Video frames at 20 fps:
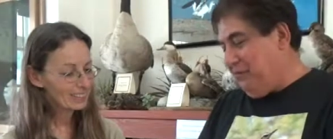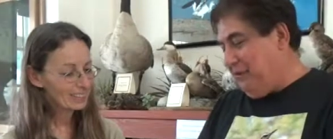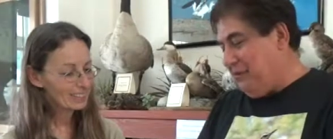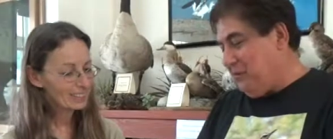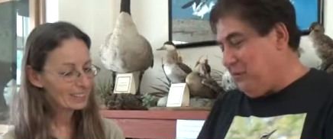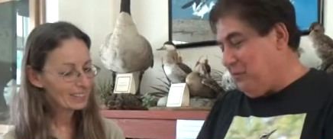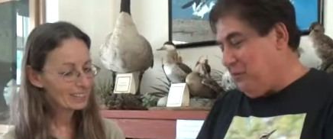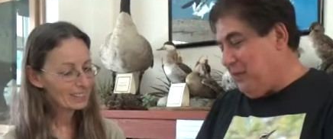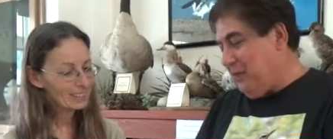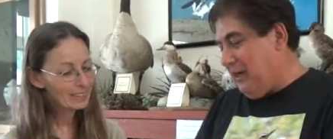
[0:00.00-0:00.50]
Speaker 1: inch
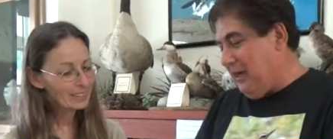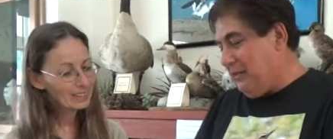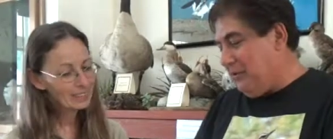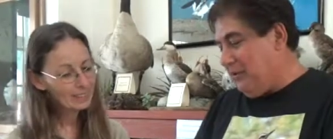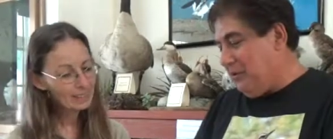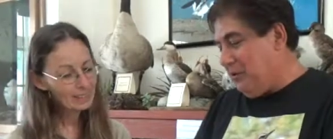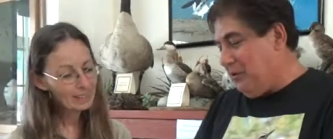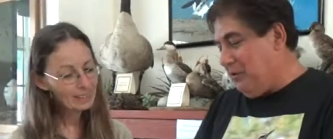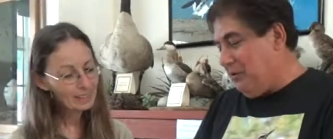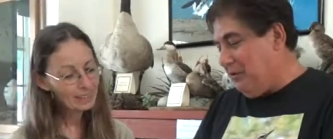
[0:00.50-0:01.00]
wide,
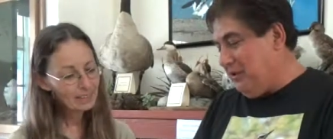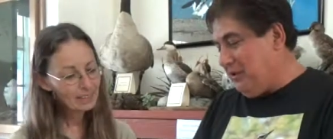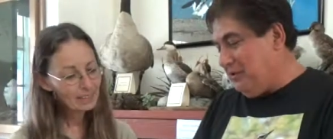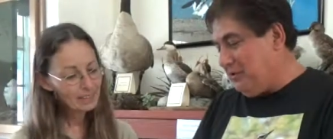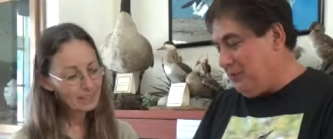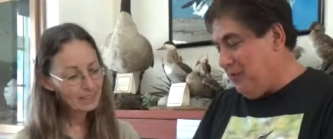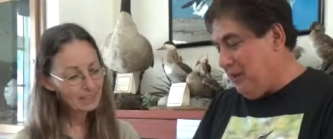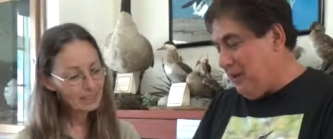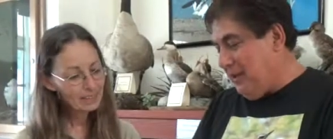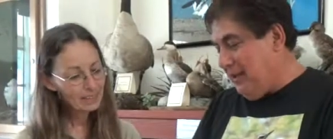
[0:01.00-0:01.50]
quarter inch
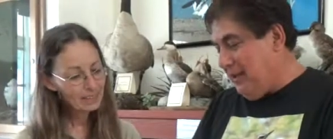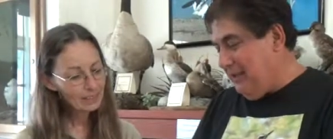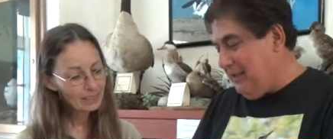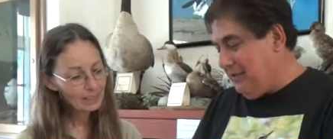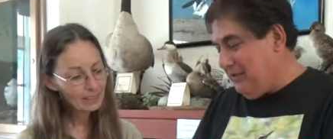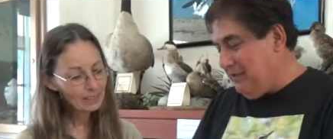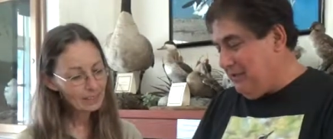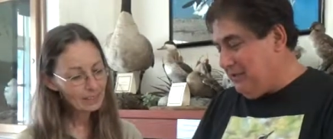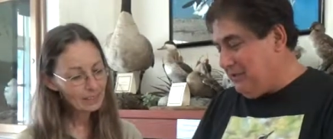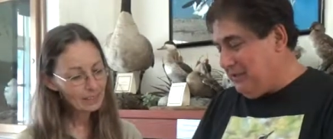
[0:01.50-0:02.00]
wide? What
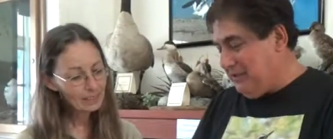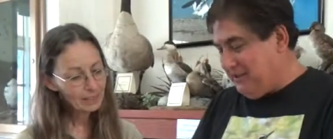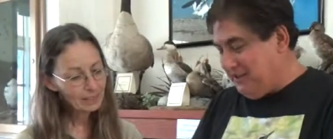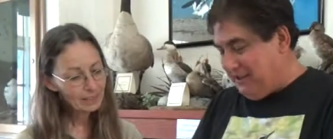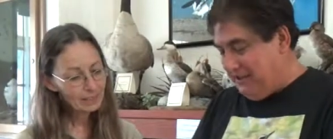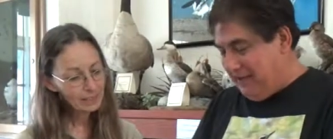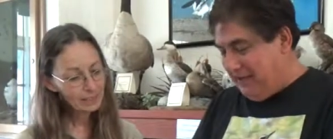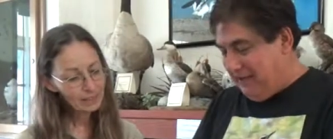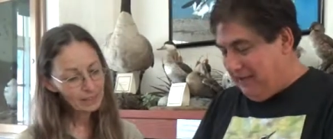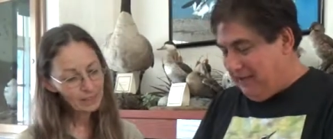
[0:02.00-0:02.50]
would you
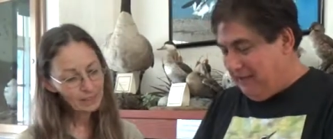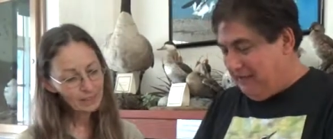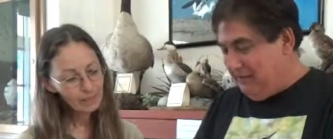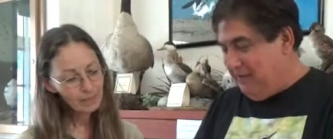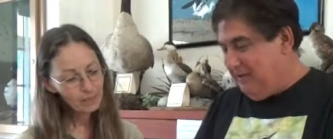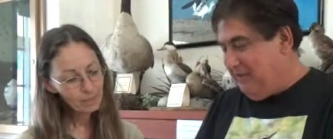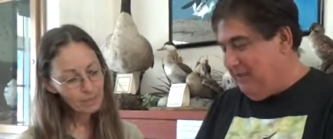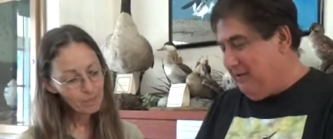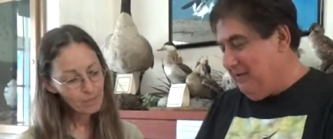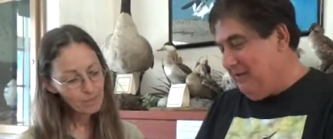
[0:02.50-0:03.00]
say?
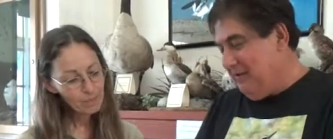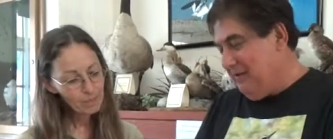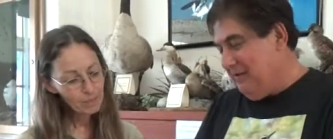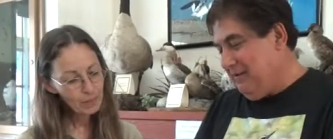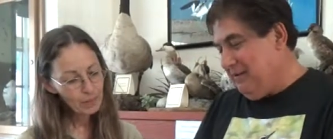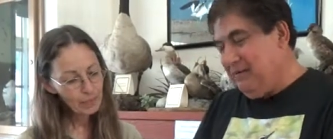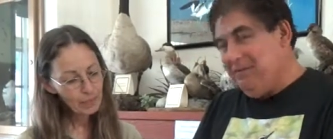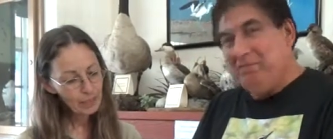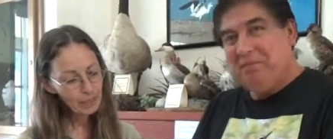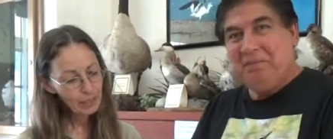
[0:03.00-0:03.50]

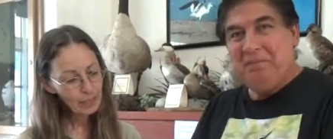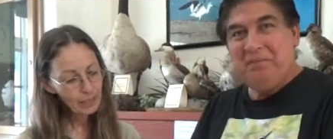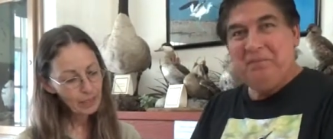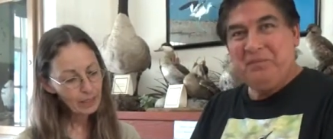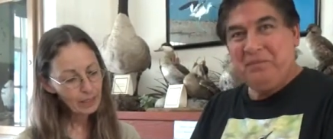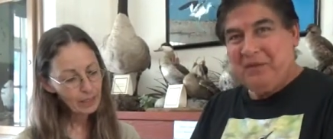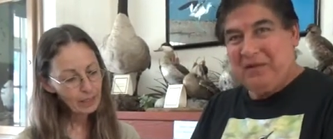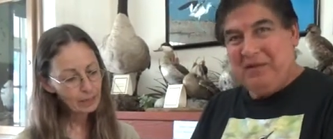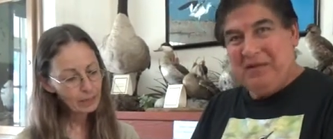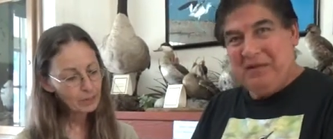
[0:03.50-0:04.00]
Speaker 2: Yeah
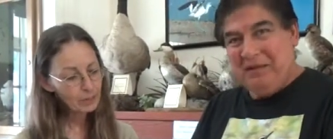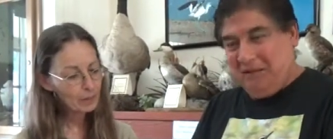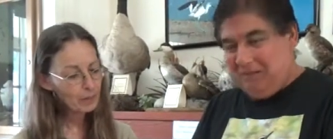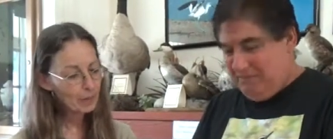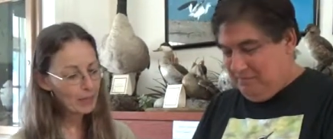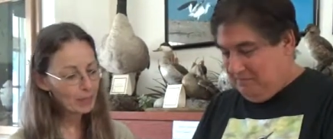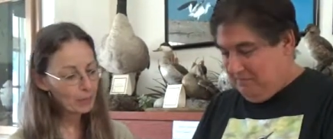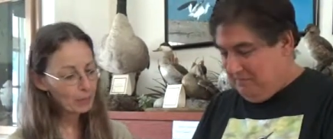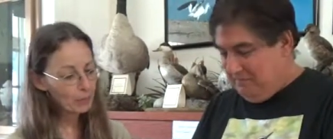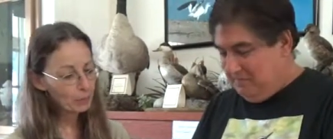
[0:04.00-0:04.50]
it
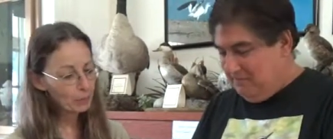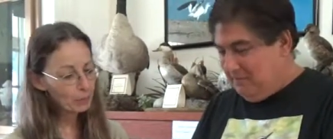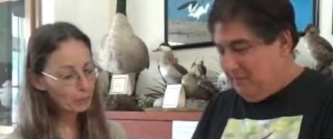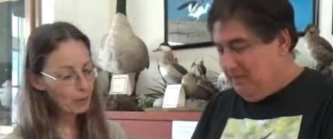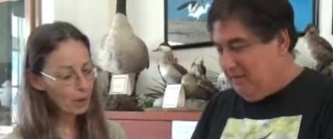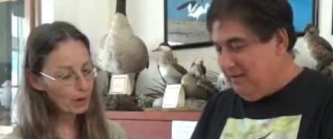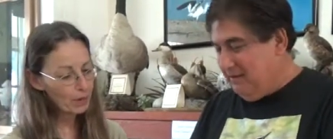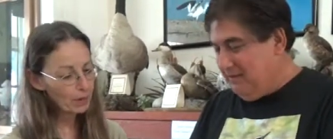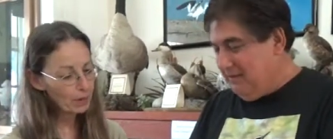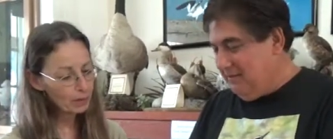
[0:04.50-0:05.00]
depends on what
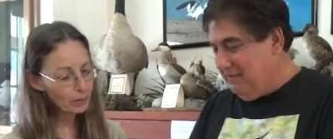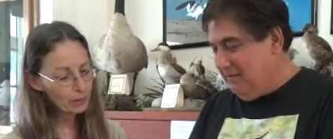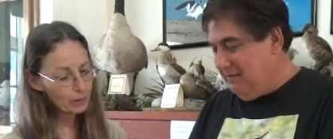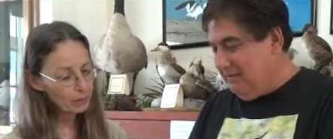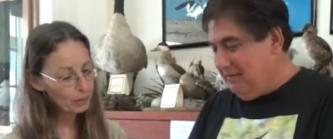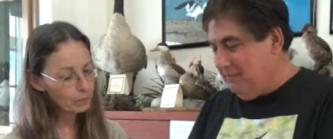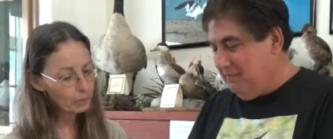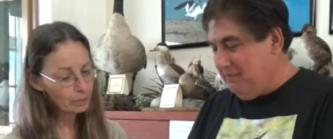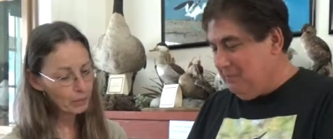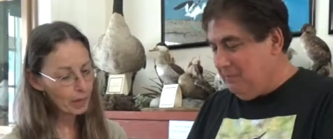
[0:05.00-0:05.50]
part of the
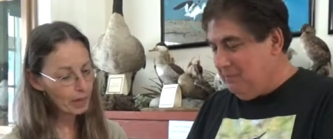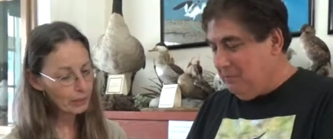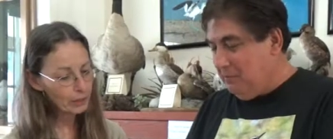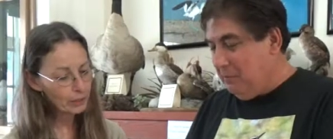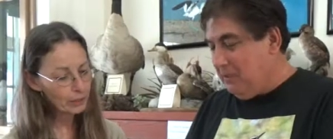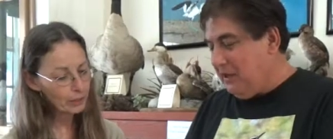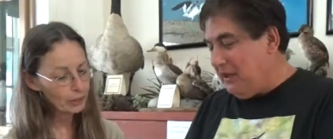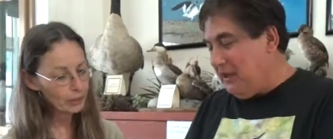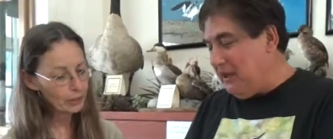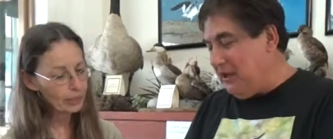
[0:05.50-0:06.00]
body. We're
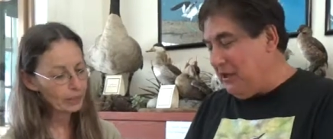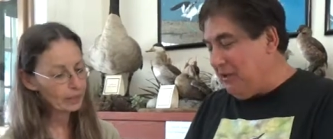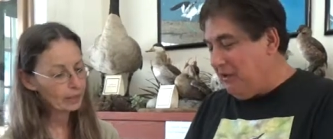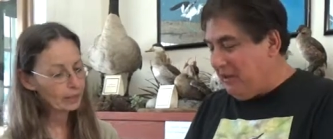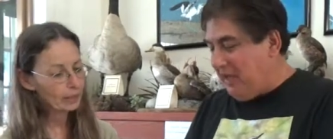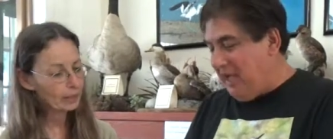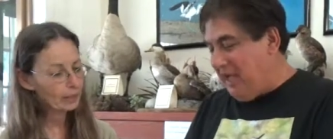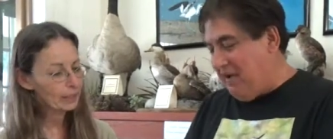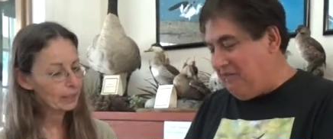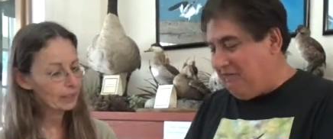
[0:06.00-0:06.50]
going to go with
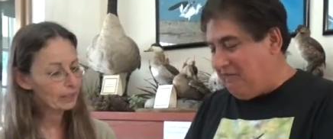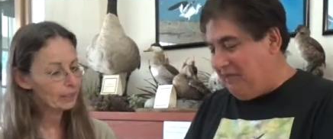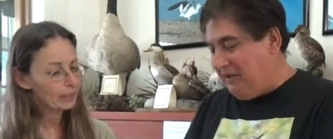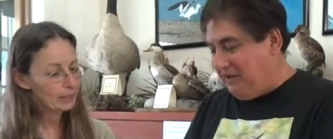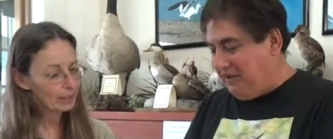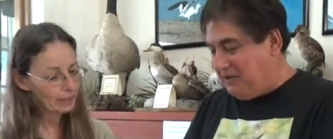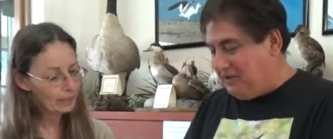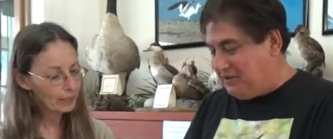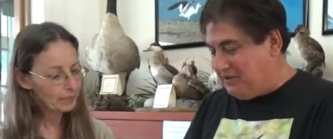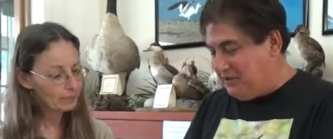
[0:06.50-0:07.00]
half
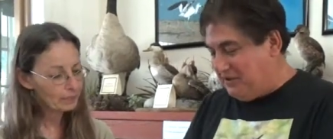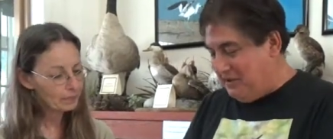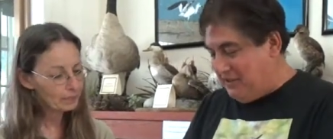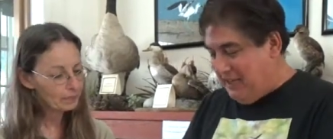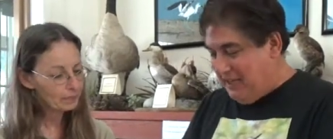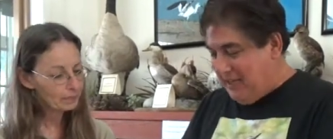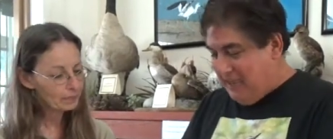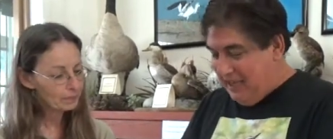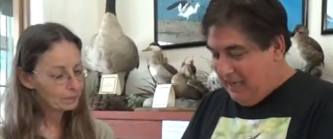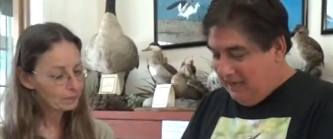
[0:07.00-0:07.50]
Speaker 1: inch.
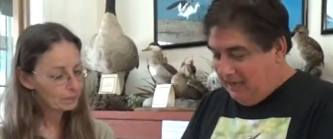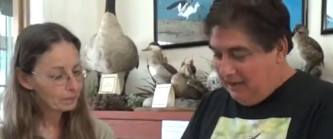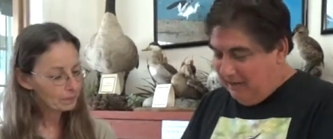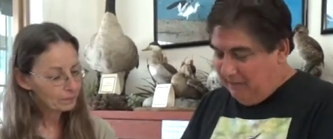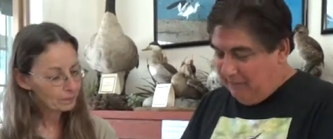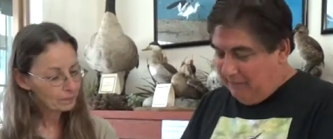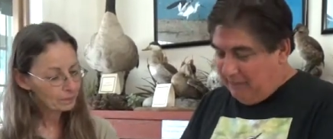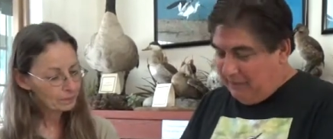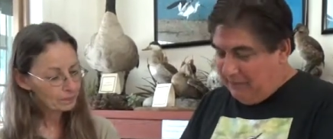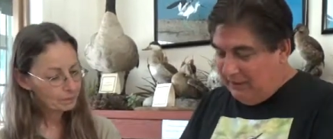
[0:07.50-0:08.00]
Yeah.
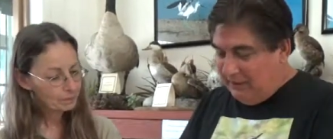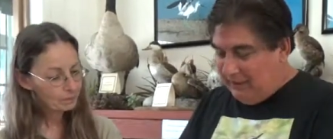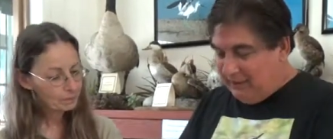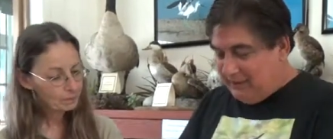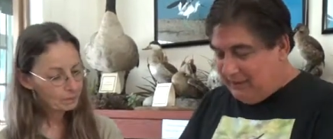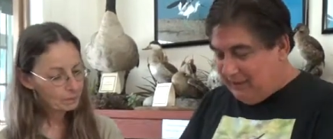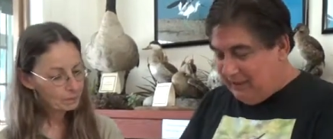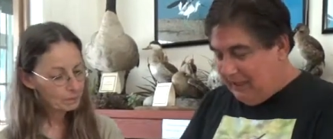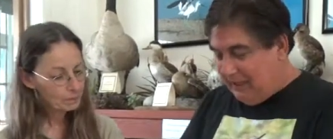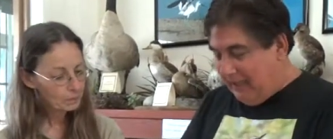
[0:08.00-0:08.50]
Um,
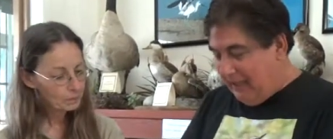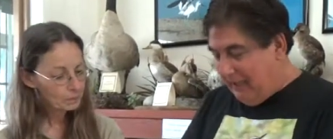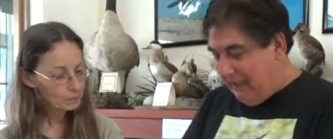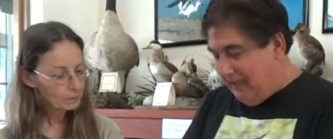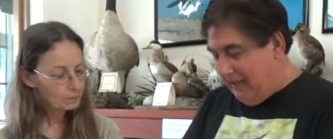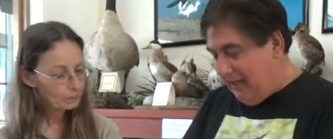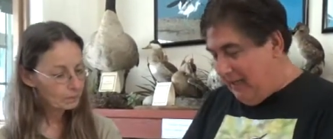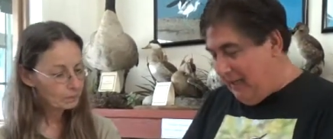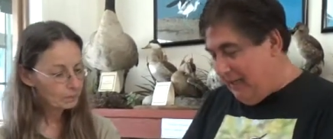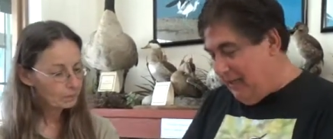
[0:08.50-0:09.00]
it's
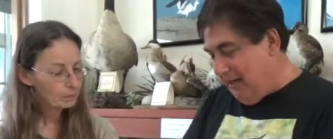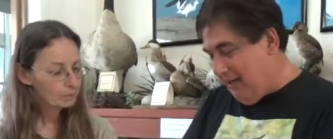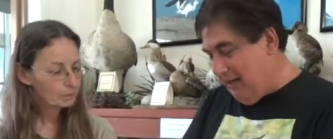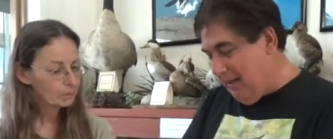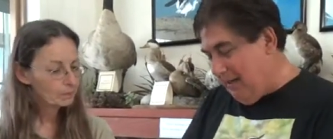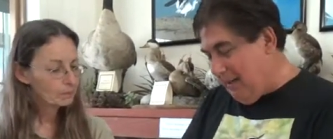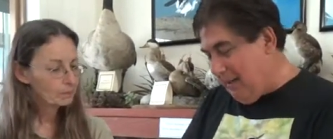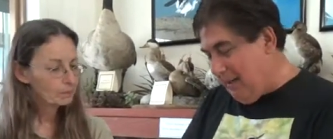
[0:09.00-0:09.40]
a